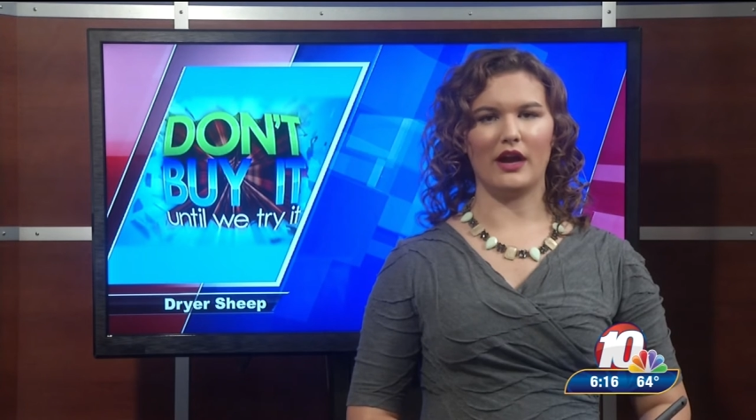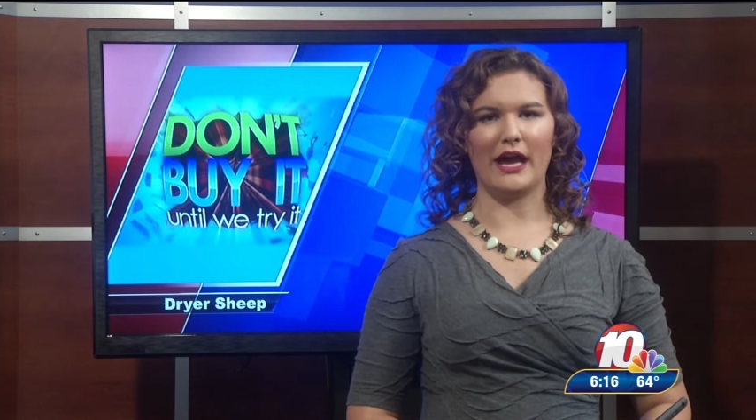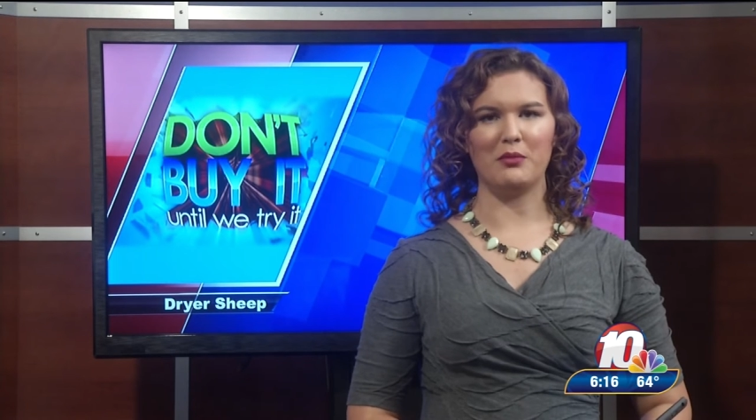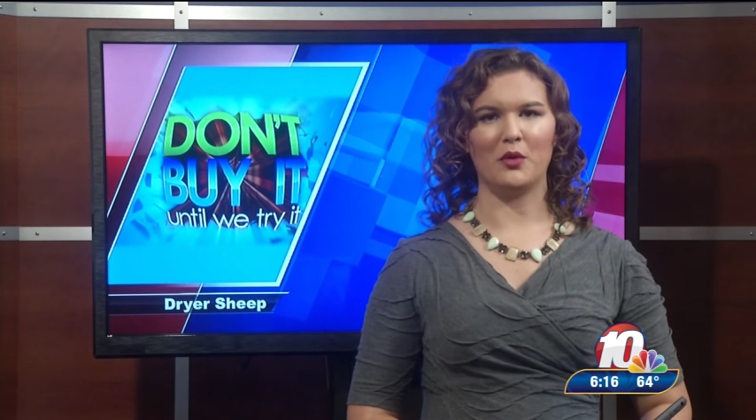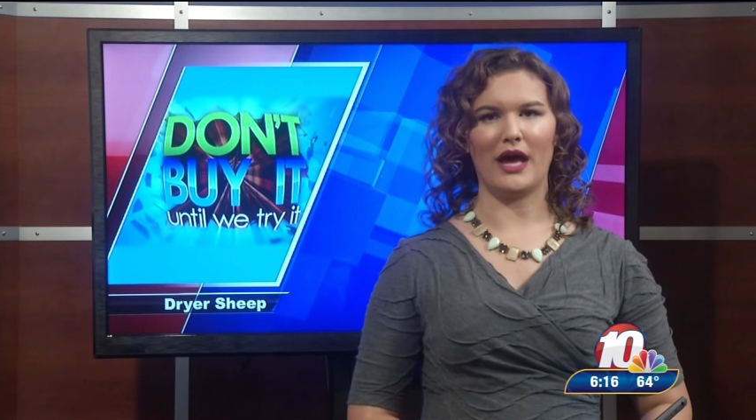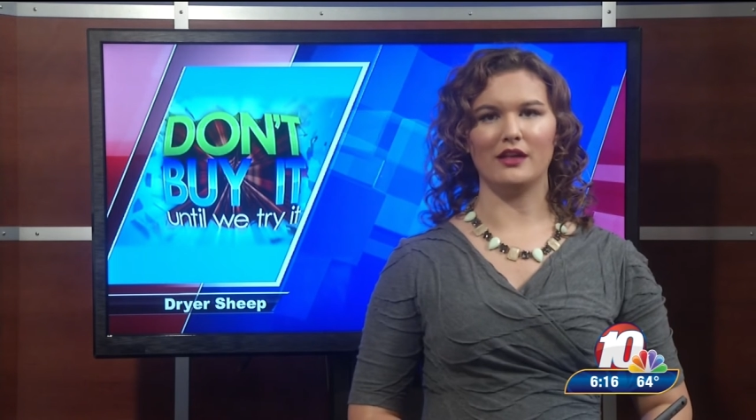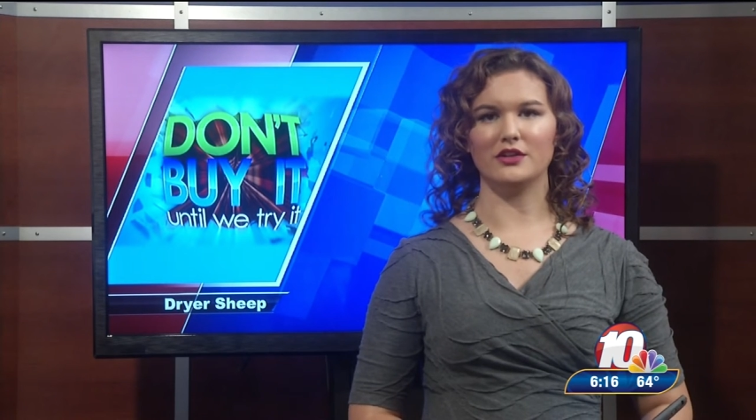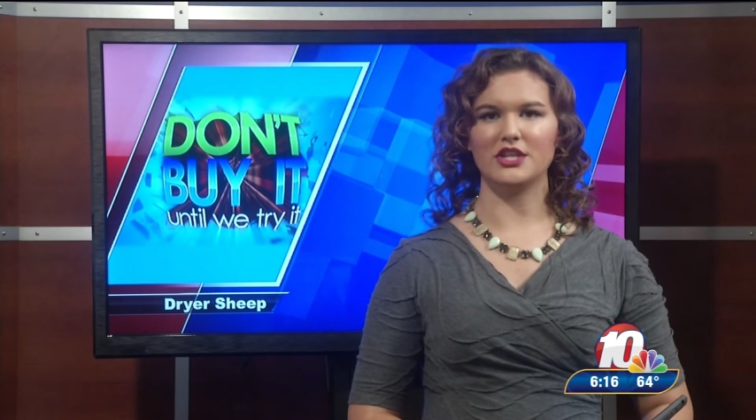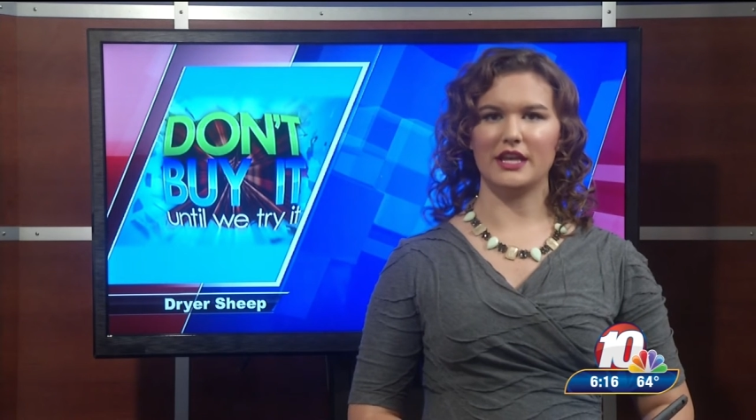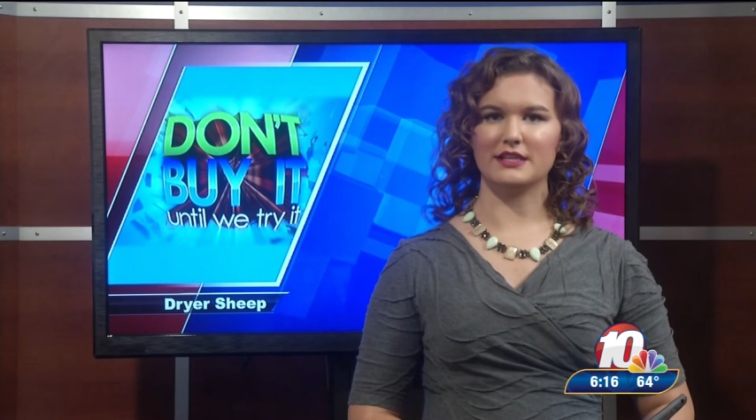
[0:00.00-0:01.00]

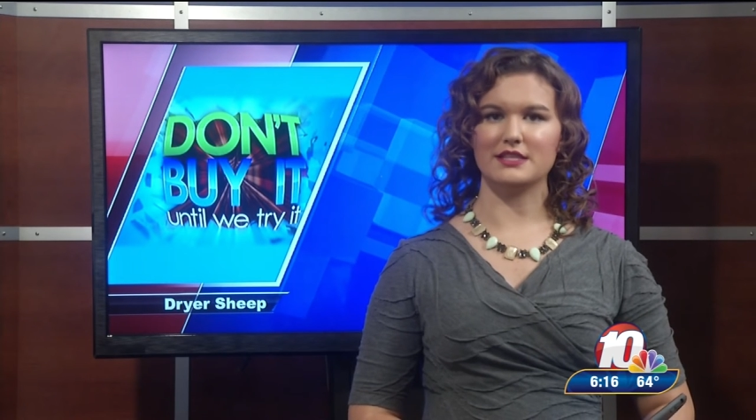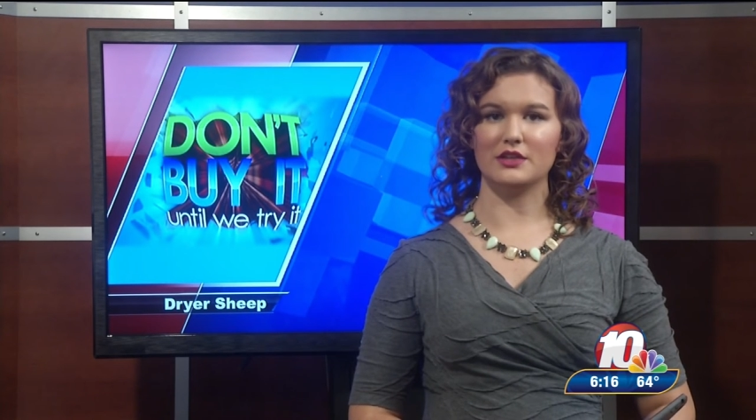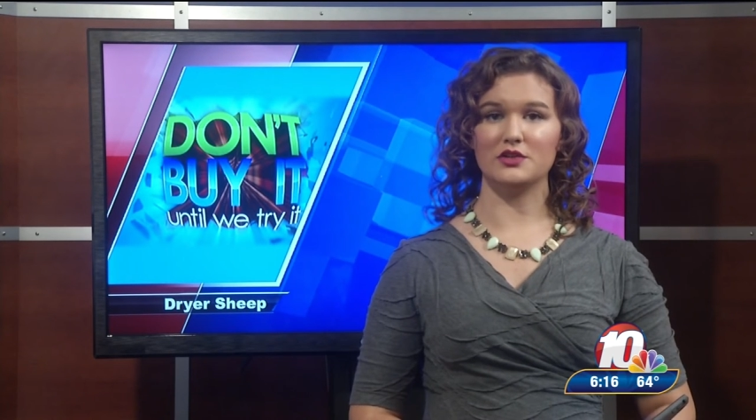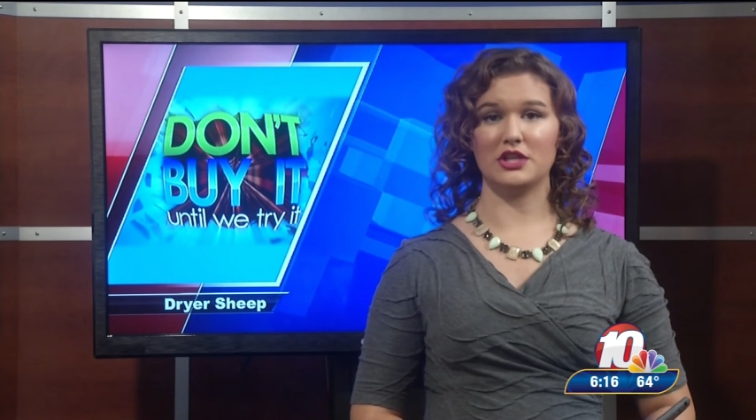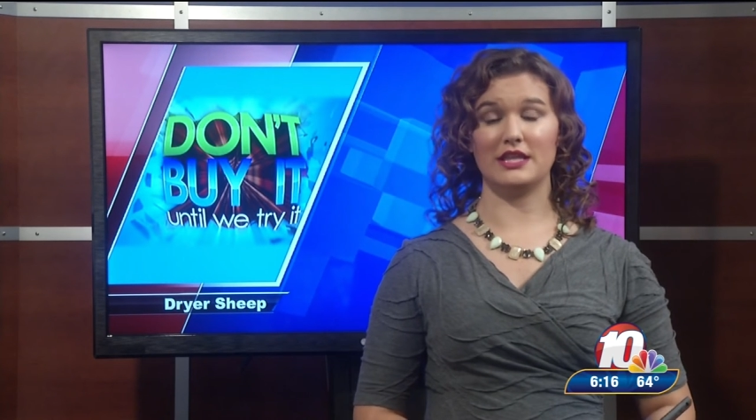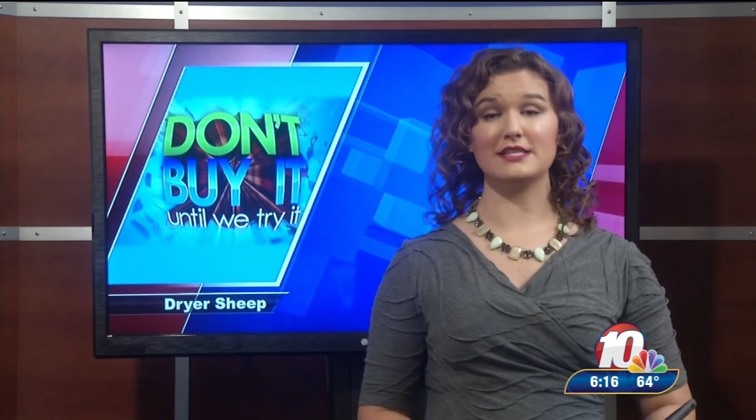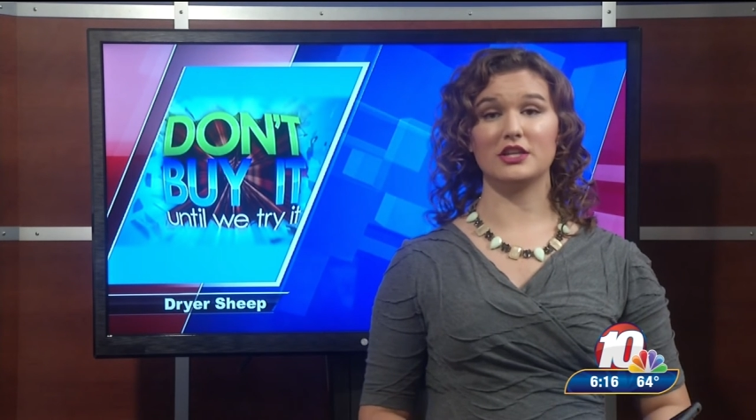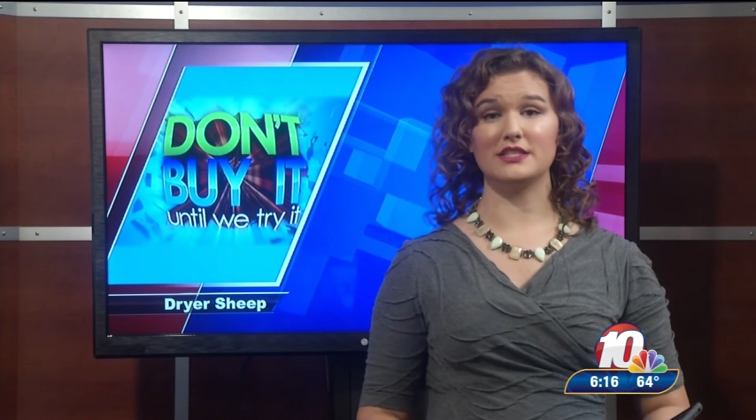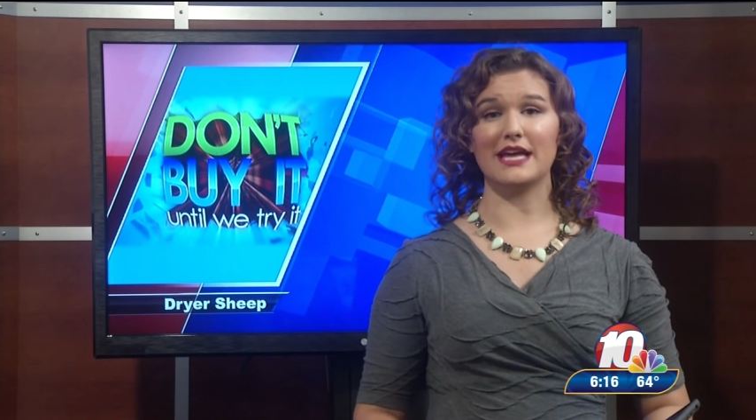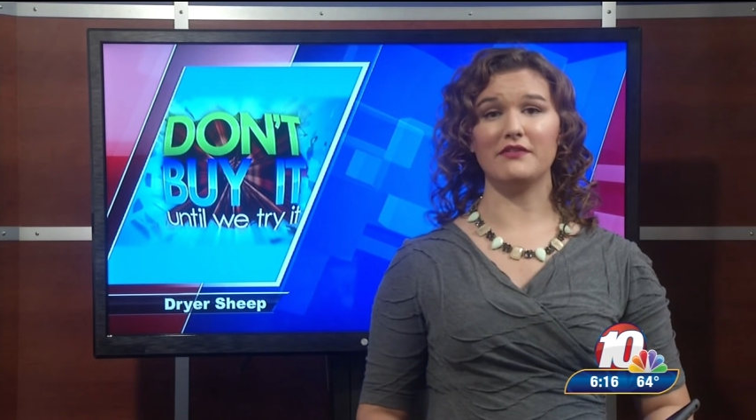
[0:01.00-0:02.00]
hypoallergenic solution, these
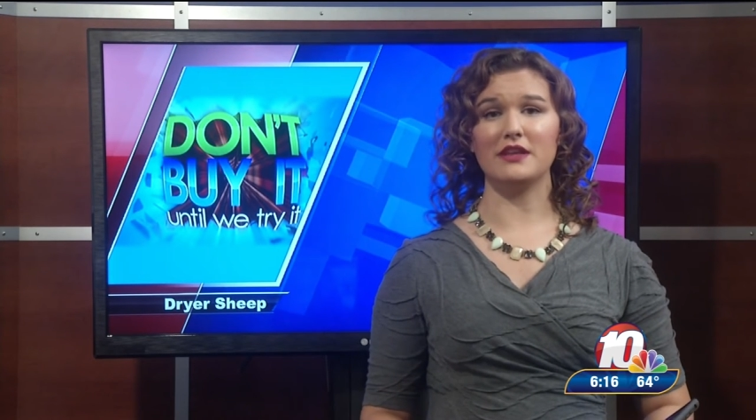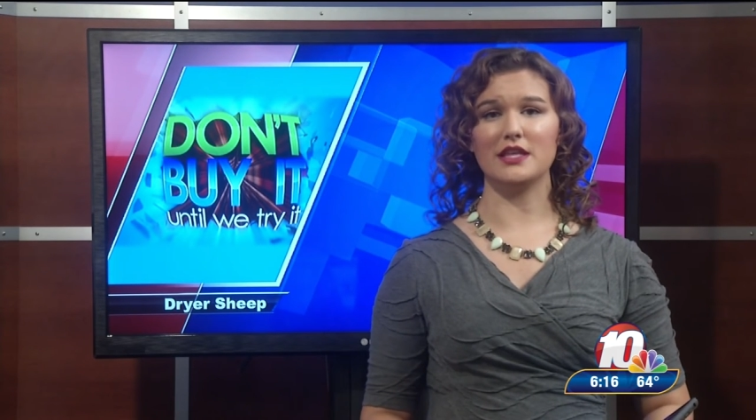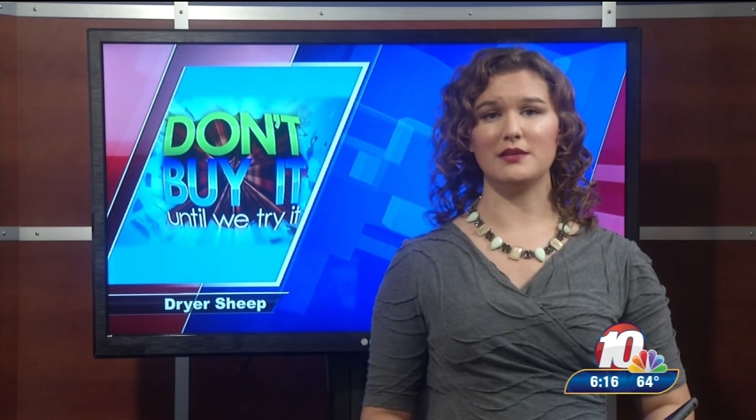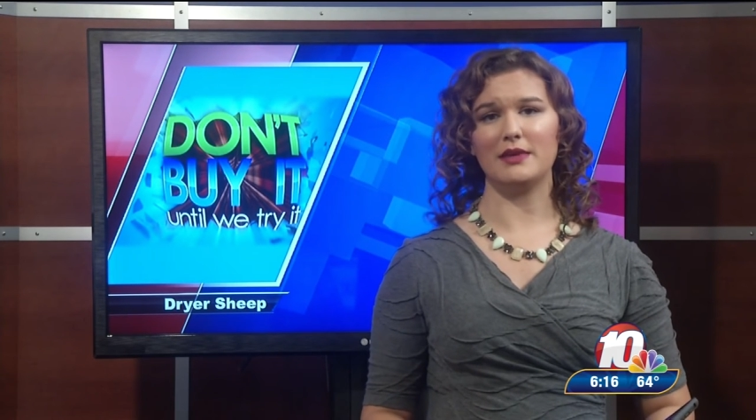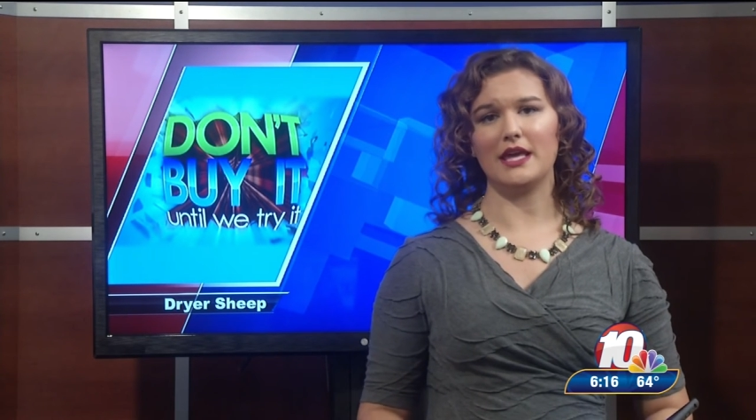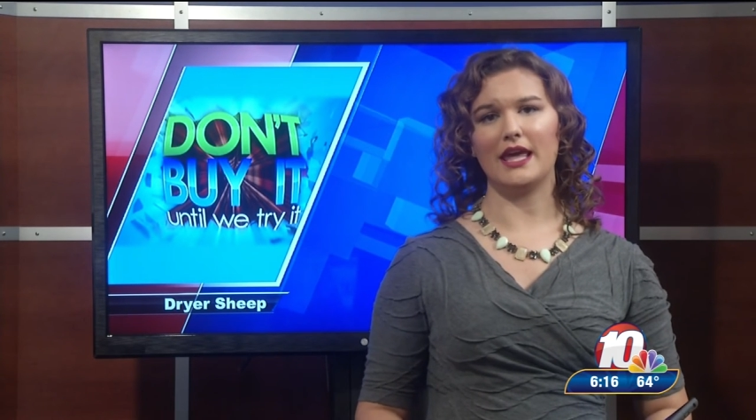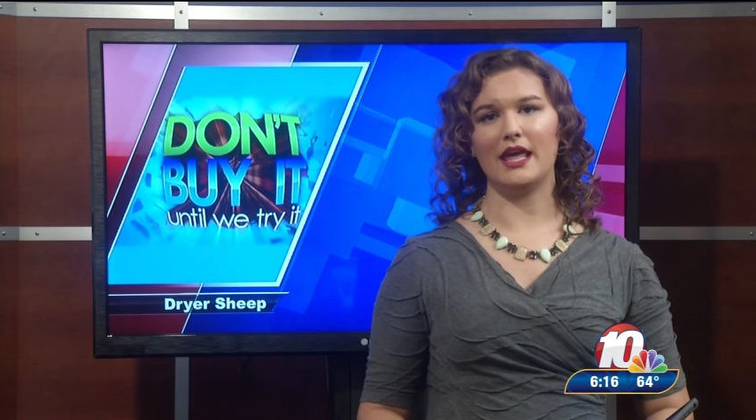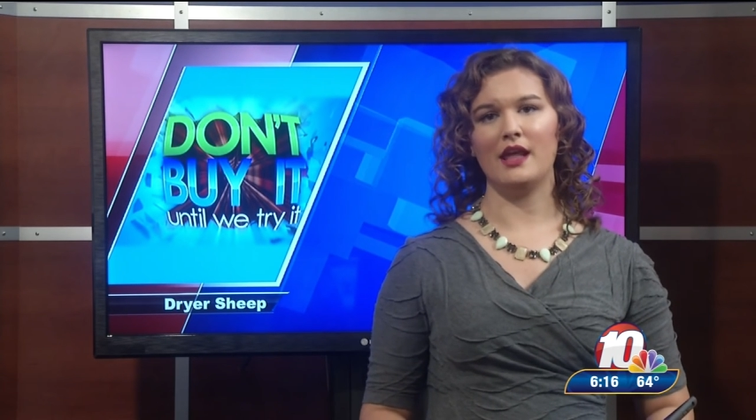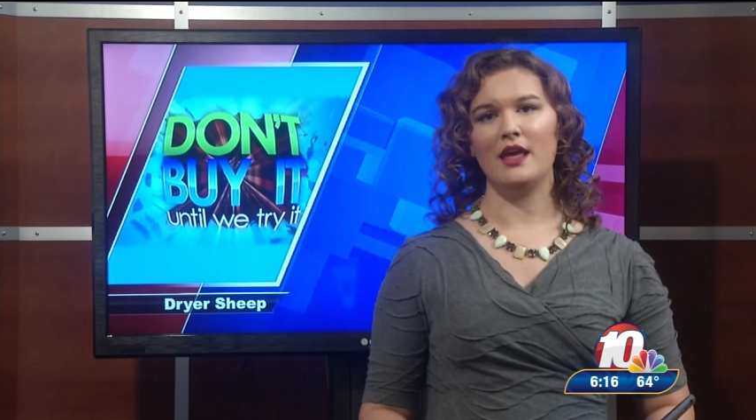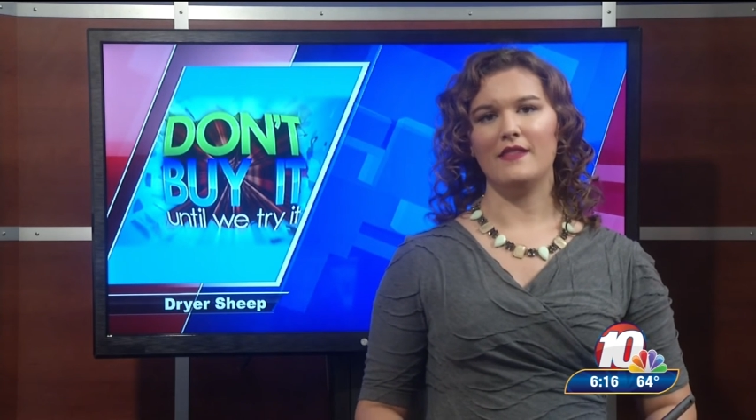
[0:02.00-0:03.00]
could definitely be it.